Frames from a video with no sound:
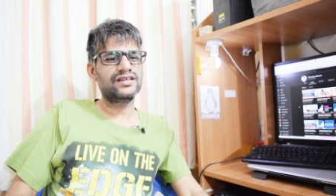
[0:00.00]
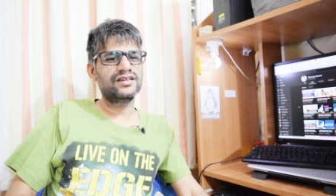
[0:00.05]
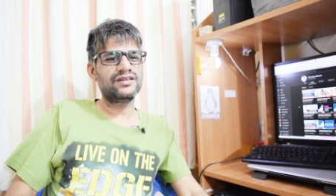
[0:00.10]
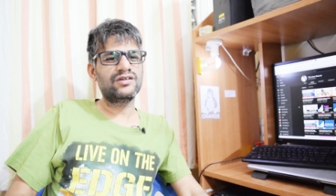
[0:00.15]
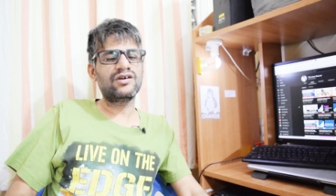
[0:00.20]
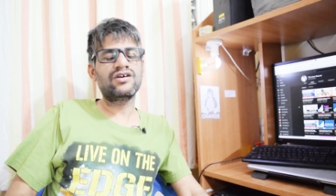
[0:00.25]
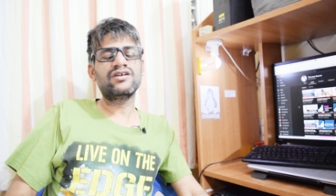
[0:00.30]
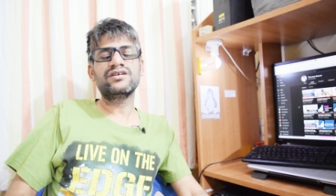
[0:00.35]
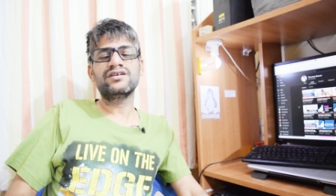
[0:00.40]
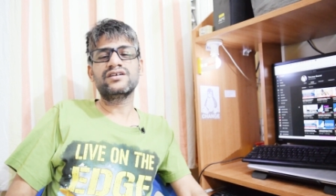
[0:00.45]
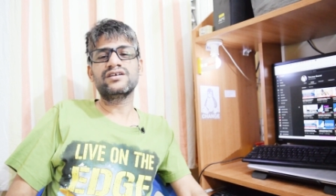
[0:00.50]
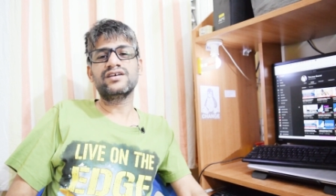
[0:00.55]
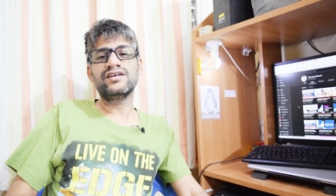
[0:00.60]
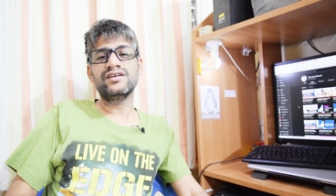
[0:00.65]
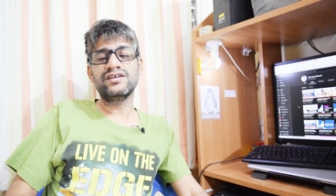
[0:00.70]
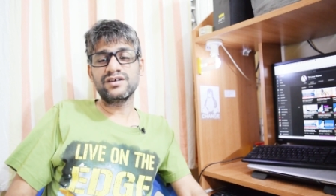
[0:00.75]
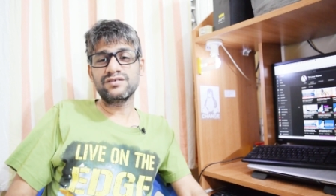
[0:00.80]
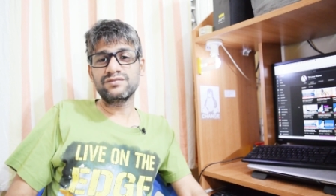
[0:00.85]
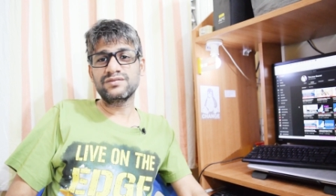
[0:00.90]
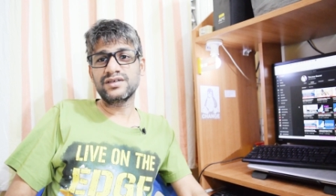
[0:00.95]
not
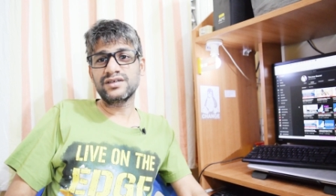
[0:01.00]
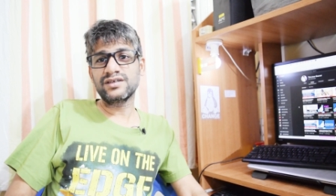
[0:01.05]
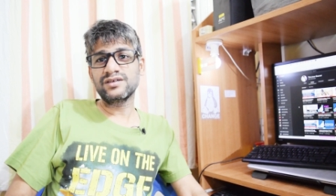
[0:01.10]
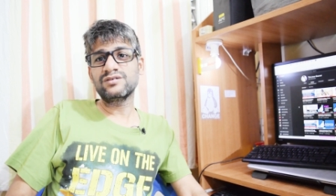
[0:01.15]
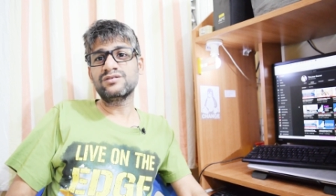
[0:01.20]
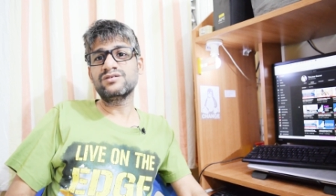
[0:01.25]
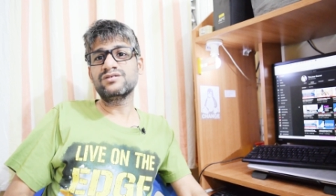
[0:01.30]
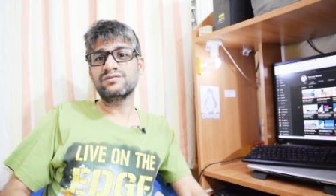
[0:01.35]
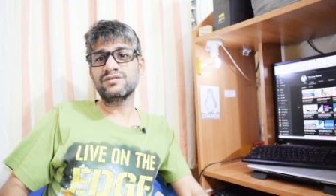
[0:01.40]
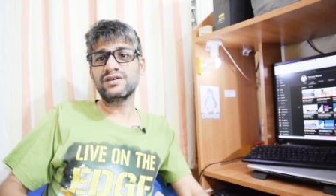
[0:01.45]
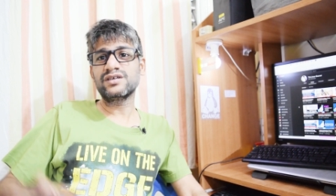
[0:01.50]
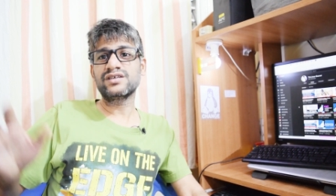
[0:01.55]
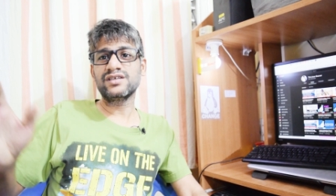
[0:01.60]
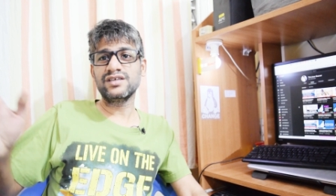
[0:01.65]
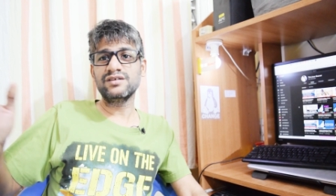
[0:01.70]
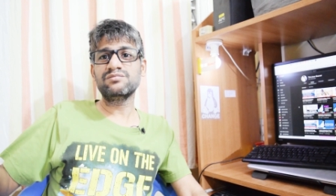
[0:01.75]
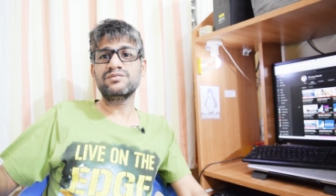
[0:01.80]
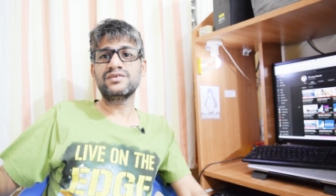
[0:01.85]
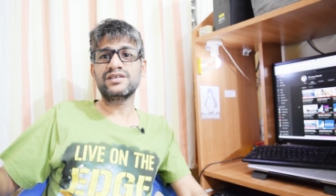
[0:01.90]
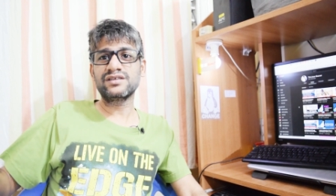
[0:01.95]
end of the day good for
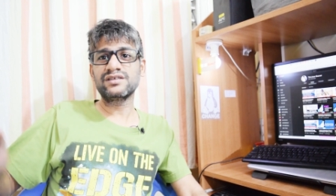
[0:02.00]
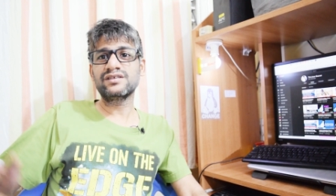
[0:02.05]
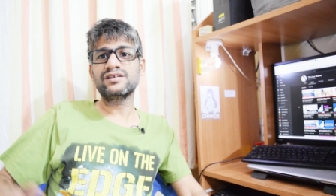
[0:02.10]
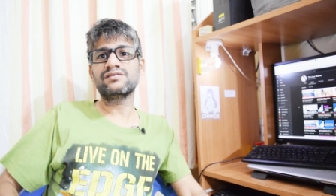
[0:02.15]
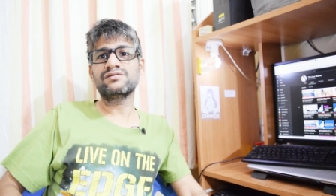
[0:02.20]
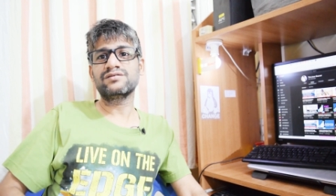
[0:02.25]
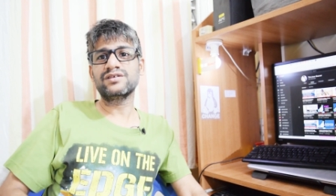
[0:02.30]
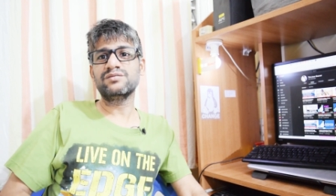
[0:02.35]
him itself.